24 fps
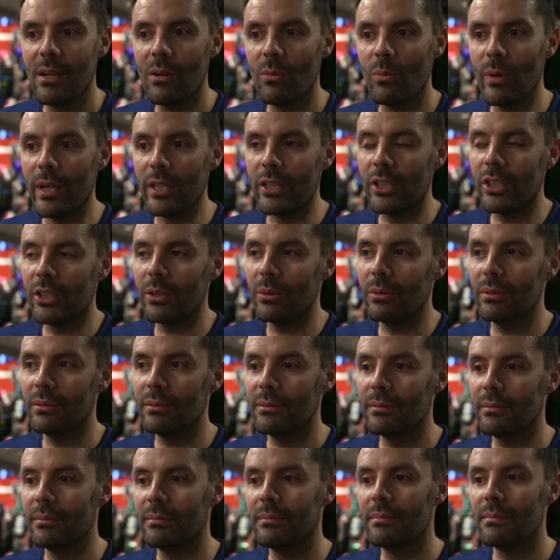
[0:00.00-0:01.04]
which
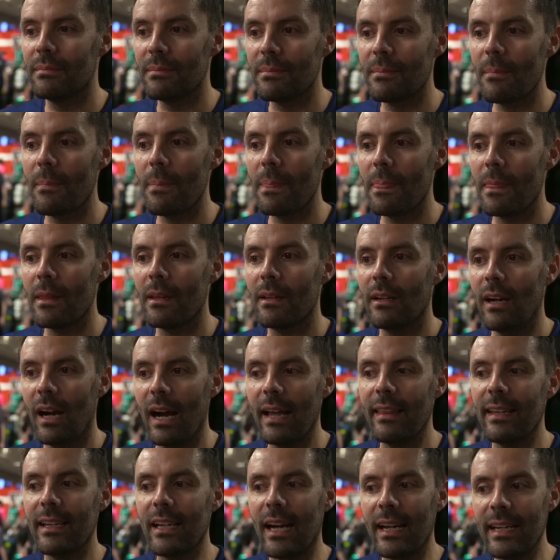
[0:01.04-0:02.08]

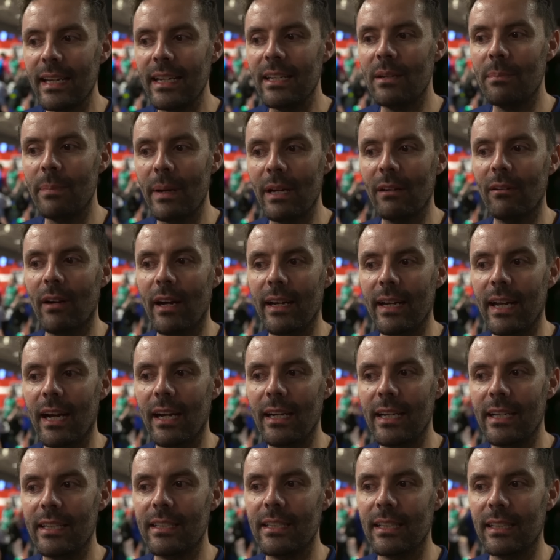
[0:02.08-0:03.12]
I think I need to be right now. I
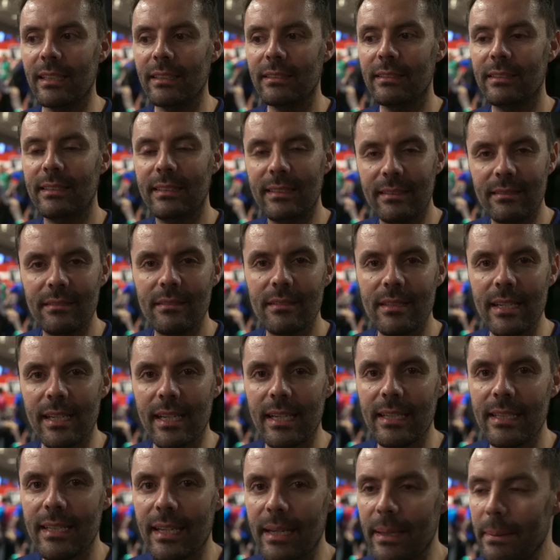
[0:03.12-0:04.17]
need to dig
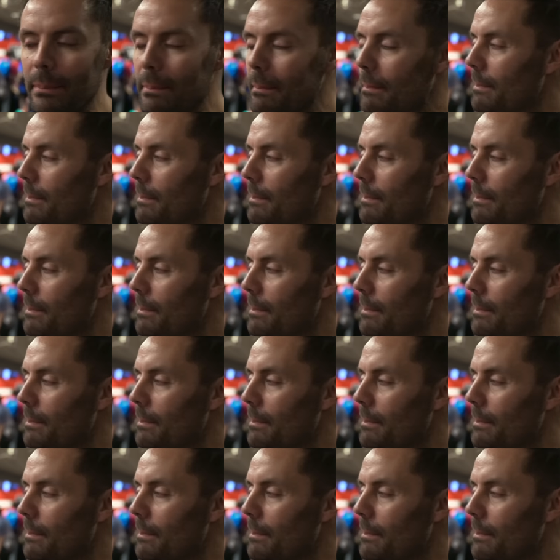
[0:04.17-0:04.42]
in deep.